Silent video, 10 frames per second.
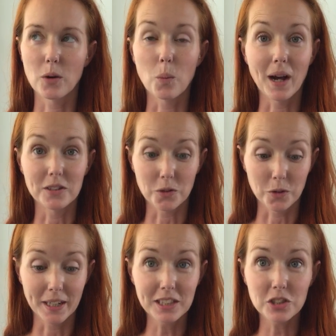wild
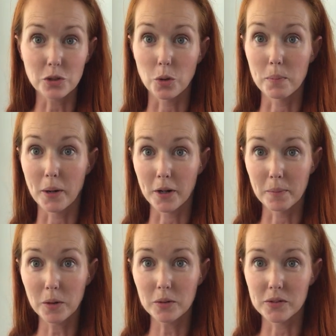orange or
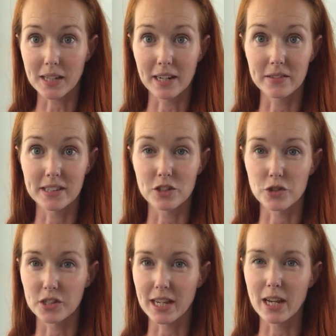bergamot, those kind of
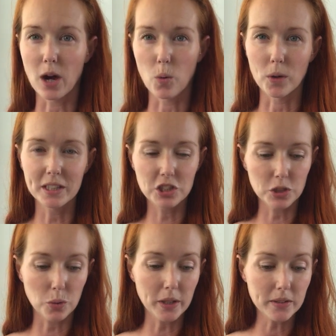citrusy
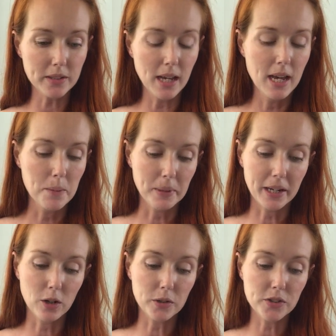orange oils. But
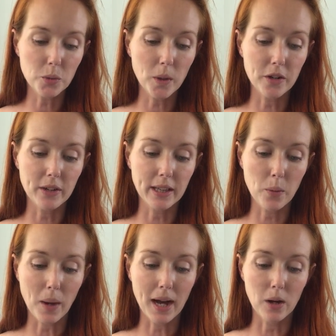it can also work
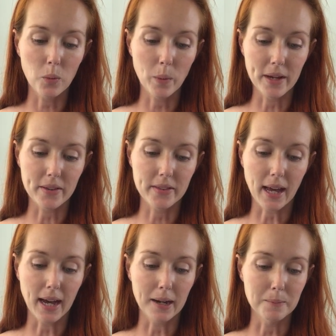really well with
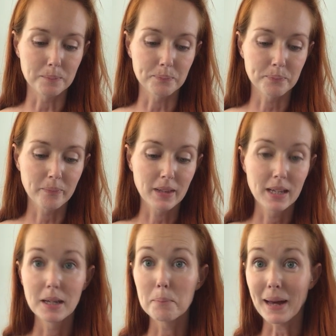
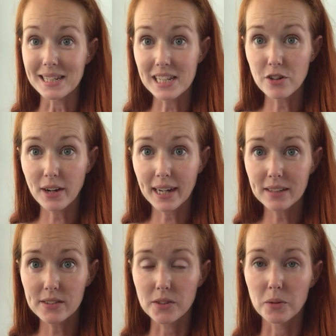
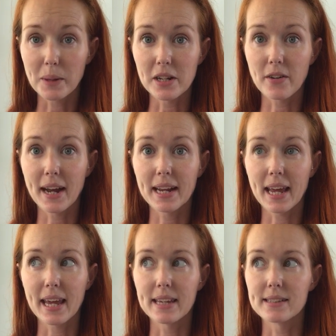petitgrain. So
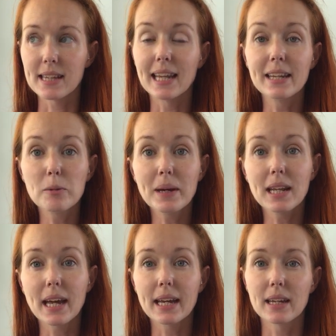petitgrain is a little
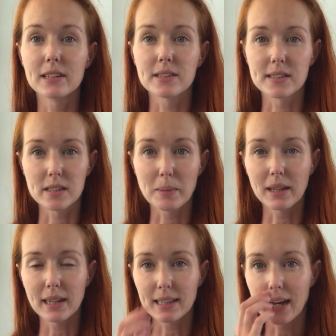bit like, it doesn't
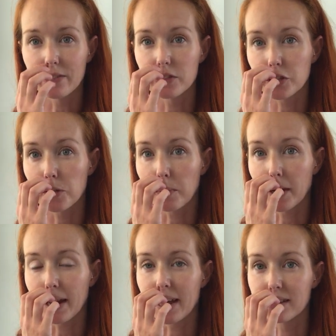smell like lavender,
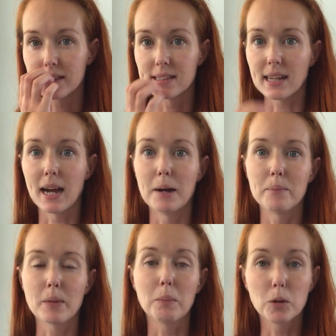but its
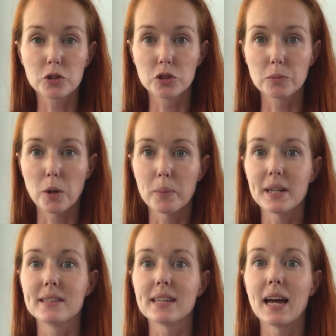emotional
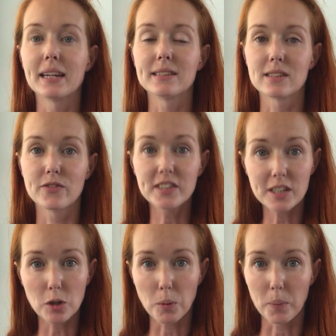properties and its
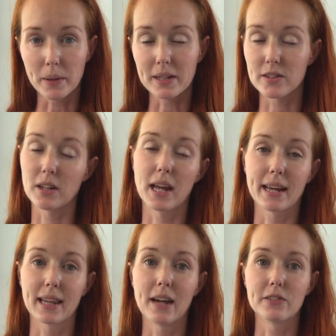physical properties are
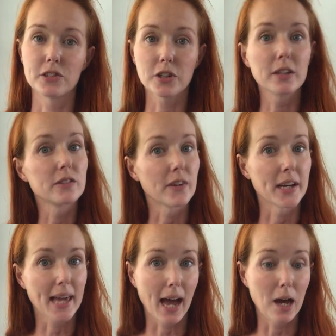like lavender. It's
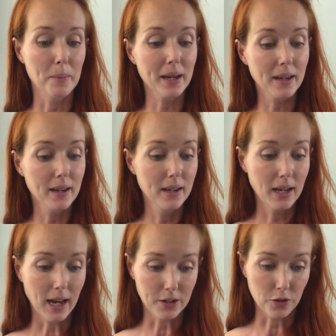very calming
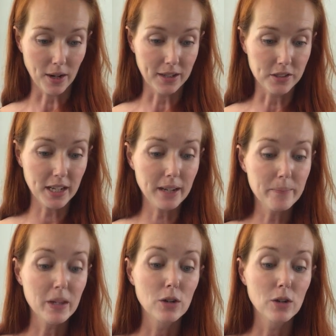and grounding.